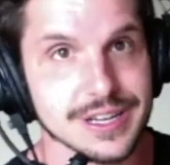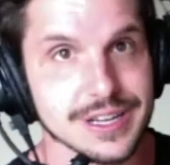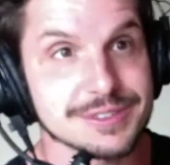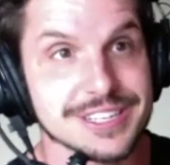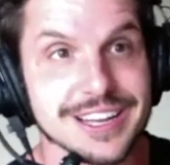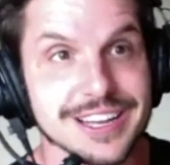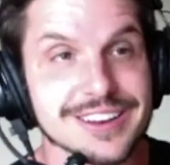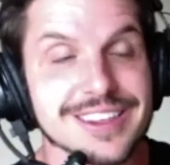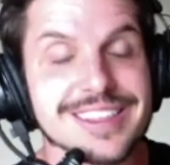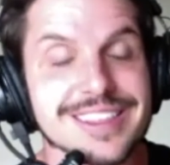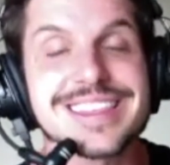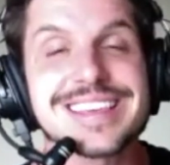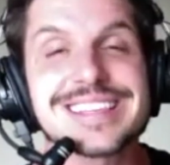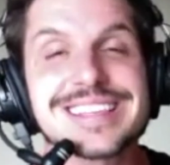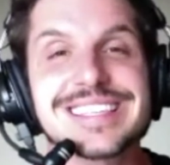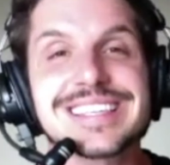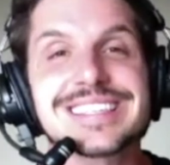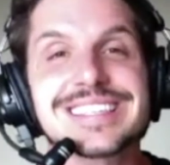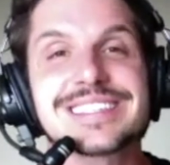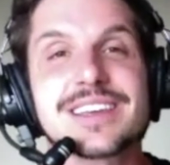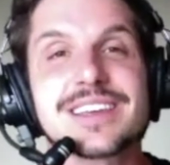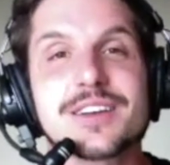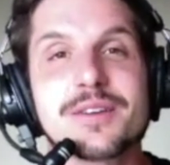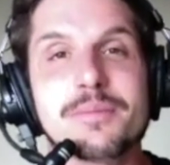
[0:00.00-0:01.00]
I'm telling you, this
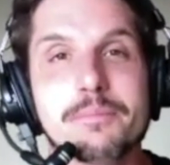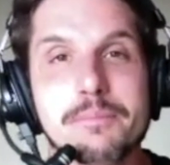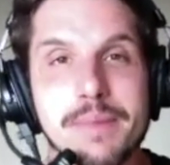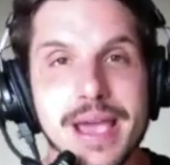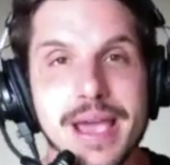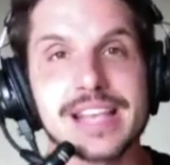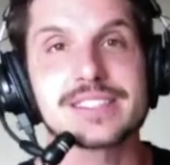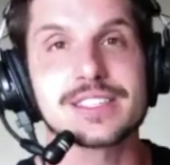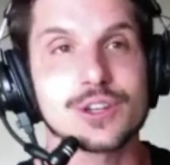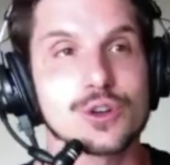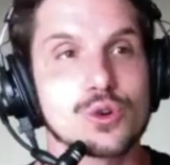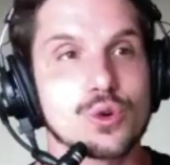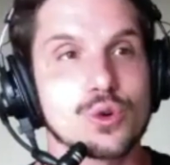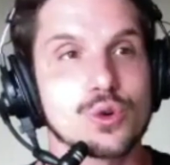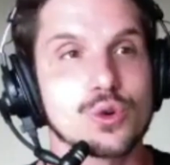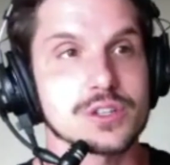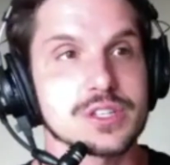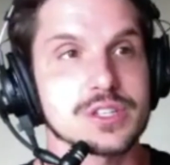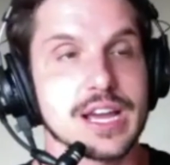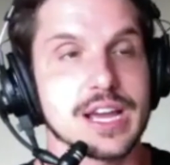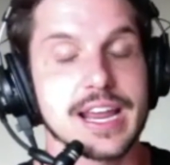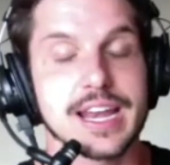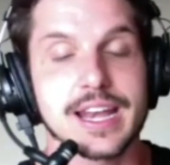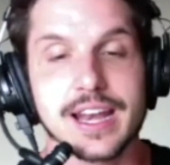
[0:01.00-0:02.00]
is an amazing
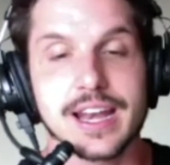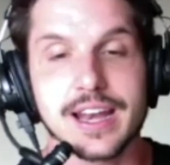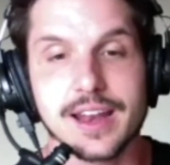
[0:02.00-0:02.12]
course. And